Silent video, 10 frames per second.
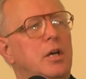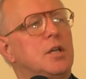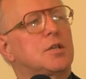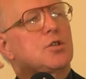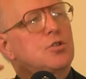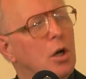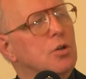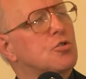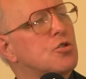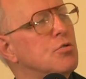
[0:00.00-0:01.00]
It is
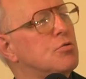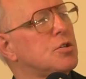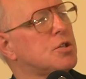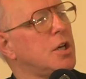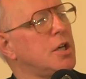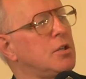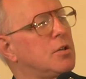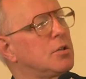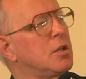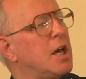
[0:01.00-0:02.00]
not true to say
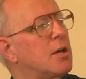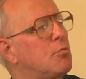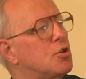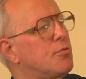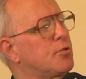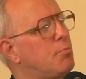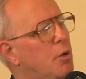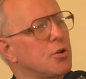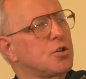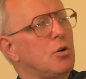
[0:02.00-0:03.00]
that the language of the
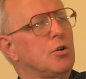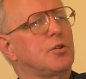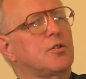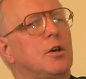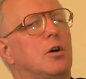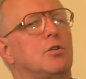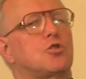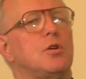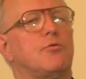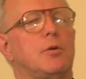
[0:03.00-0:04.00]
body or the
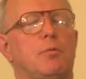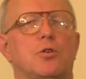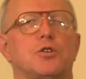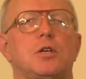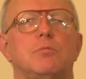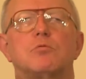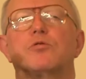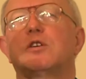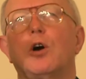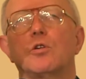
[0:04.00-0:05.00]
theology of the body,
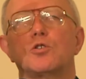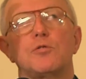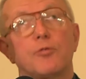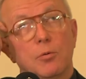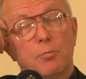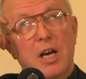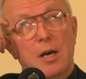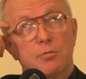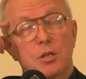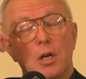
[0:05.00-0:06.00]
theology
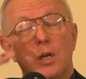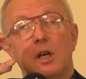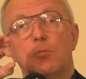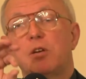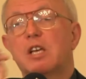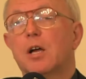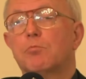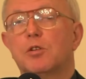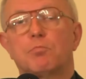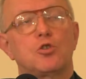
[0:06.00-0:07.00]
perhaps,
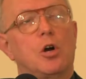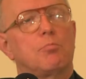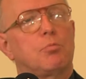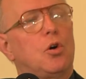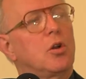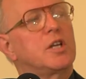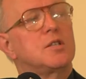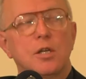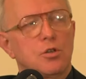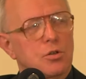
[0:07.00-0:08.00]
began with John Paul. It
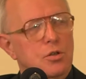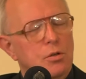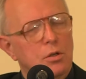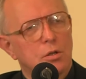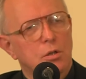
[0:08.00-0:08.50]
didn't.